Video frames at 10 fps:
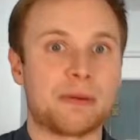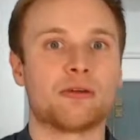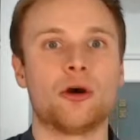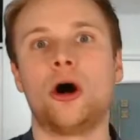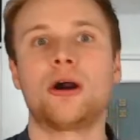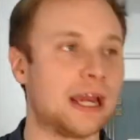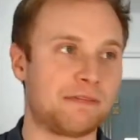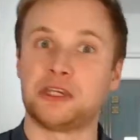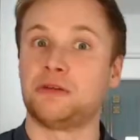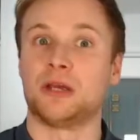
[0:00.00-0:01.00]
wrong, if
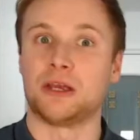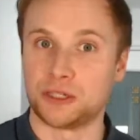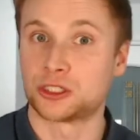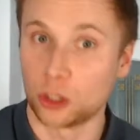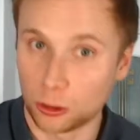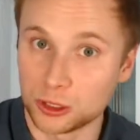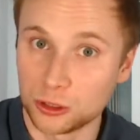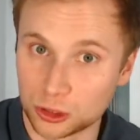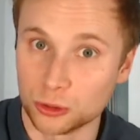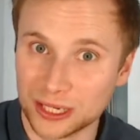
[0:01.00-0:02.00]
you stop
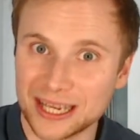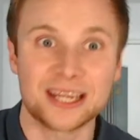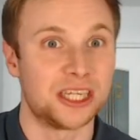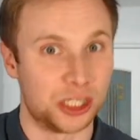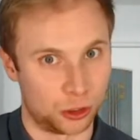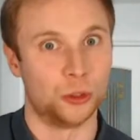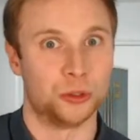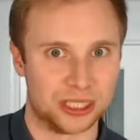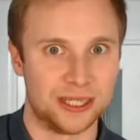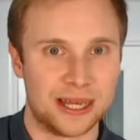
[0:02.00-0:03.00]
doing it, you lose
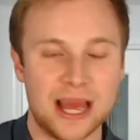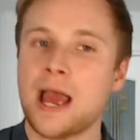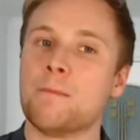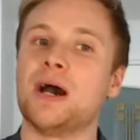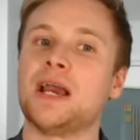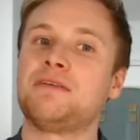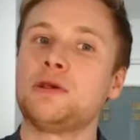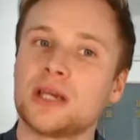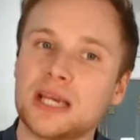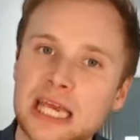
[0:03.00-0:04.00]
it. But if you
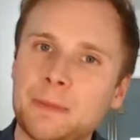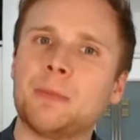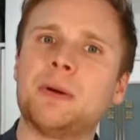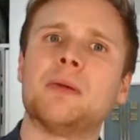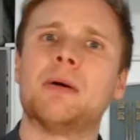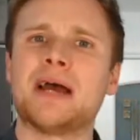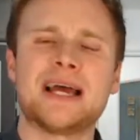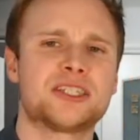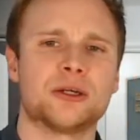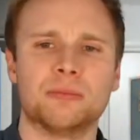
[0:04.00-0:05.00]
can keep a bit of
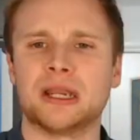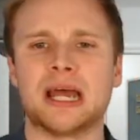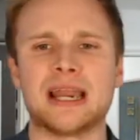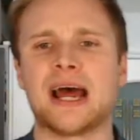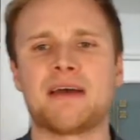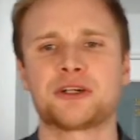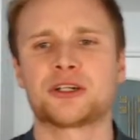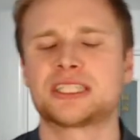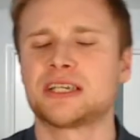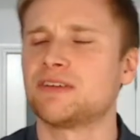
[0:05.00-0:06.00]
momentum, and then after the
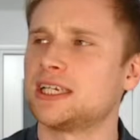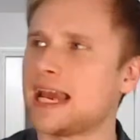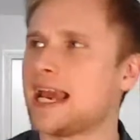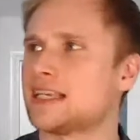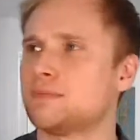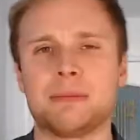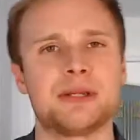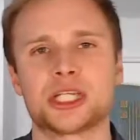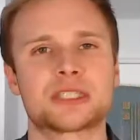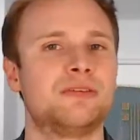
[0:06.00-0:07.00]
7 days, maybe
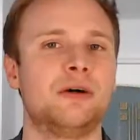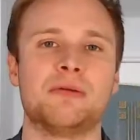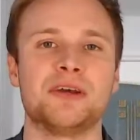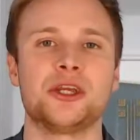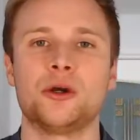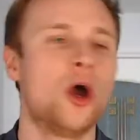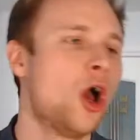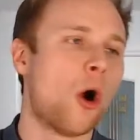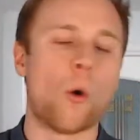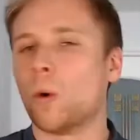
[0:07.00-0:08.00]
just film a video
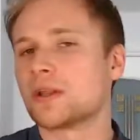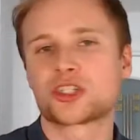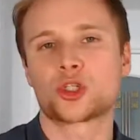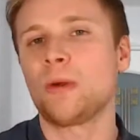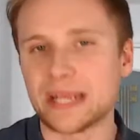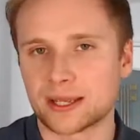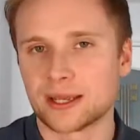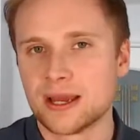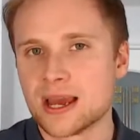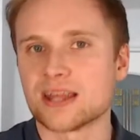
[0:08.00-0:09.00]
once a week,
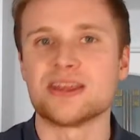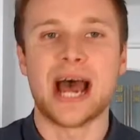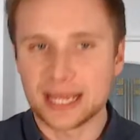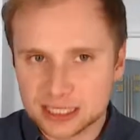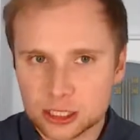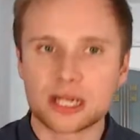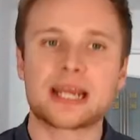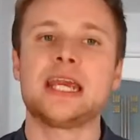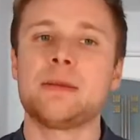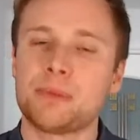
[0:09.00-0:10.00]
that's going to
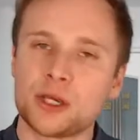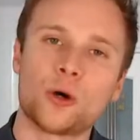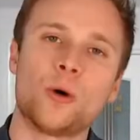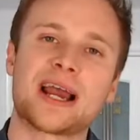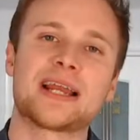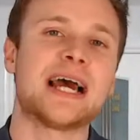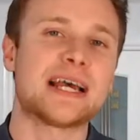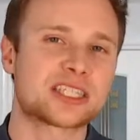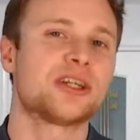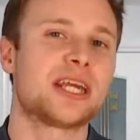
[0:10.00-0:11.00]
keep you going.
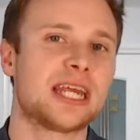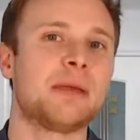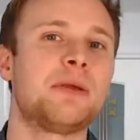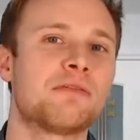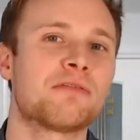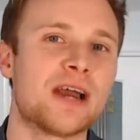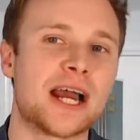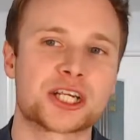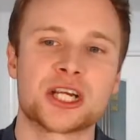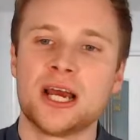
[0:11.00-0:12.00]
That's going to keep you
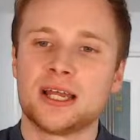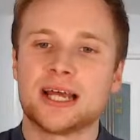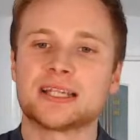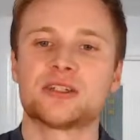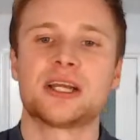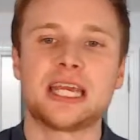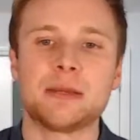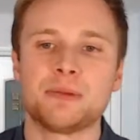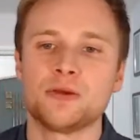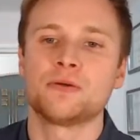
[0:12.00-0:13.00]
fresh. That's going to
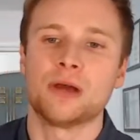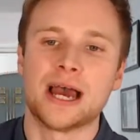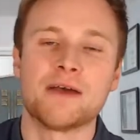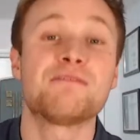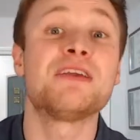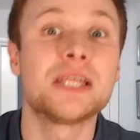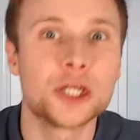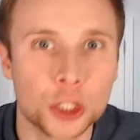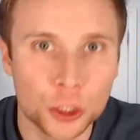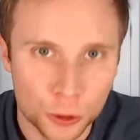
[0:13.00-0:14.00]
keep you feeling
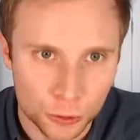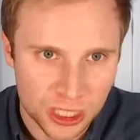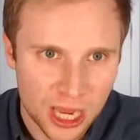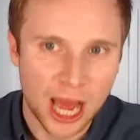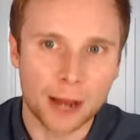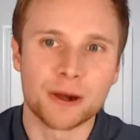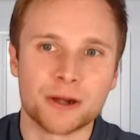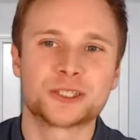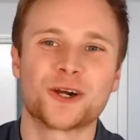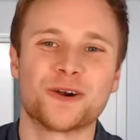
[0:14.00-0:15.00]
good about
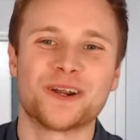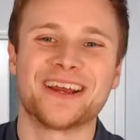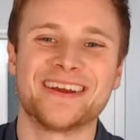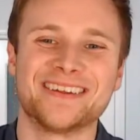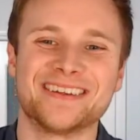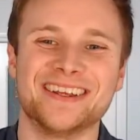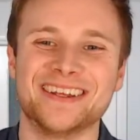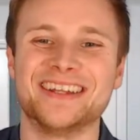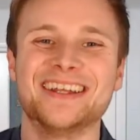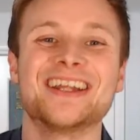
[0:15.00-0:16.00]
turning
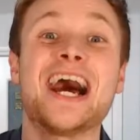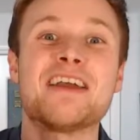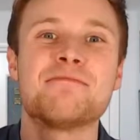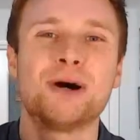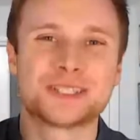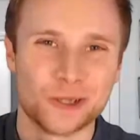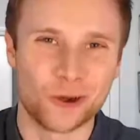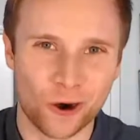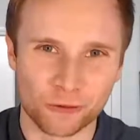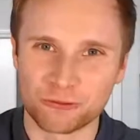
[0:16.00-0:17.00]
the live button
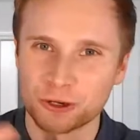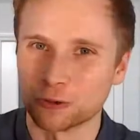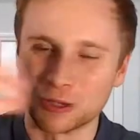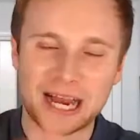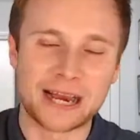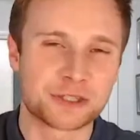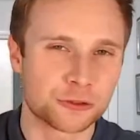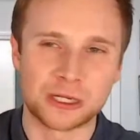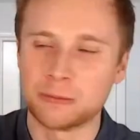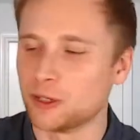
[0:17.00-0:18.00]
on for your live
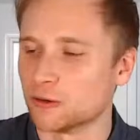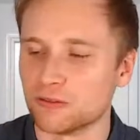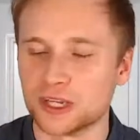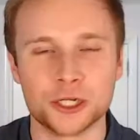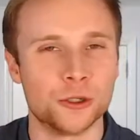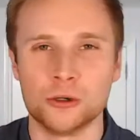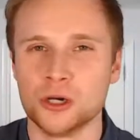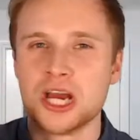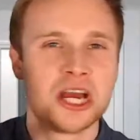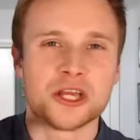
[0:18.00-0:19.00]
stream, your video,
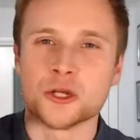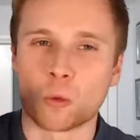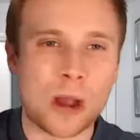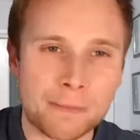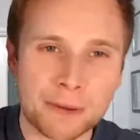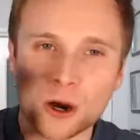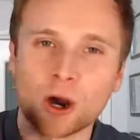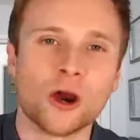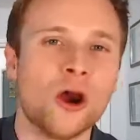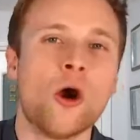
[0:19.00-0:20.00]
your
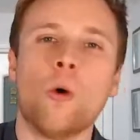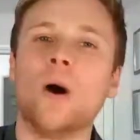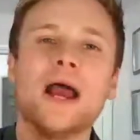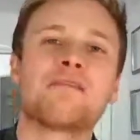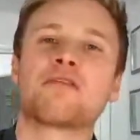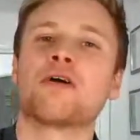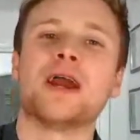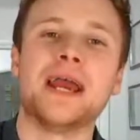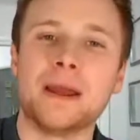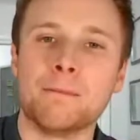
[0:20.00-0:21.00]
webinar, whatever
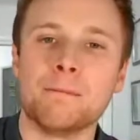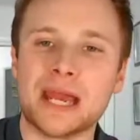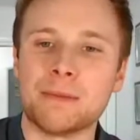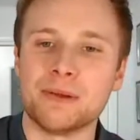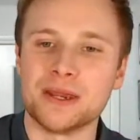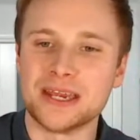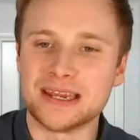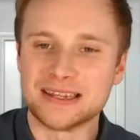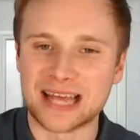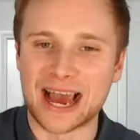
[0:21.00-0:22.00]
it may be
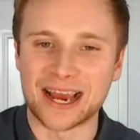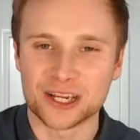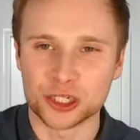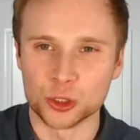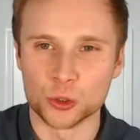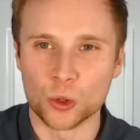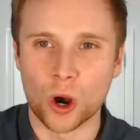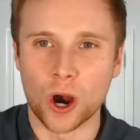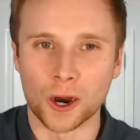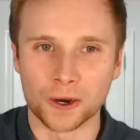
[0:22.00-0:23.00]
that you
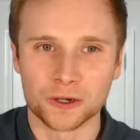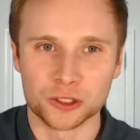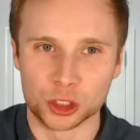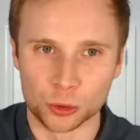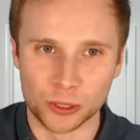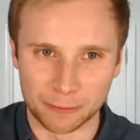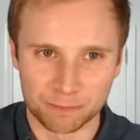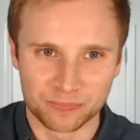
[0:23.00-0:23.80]
are doing.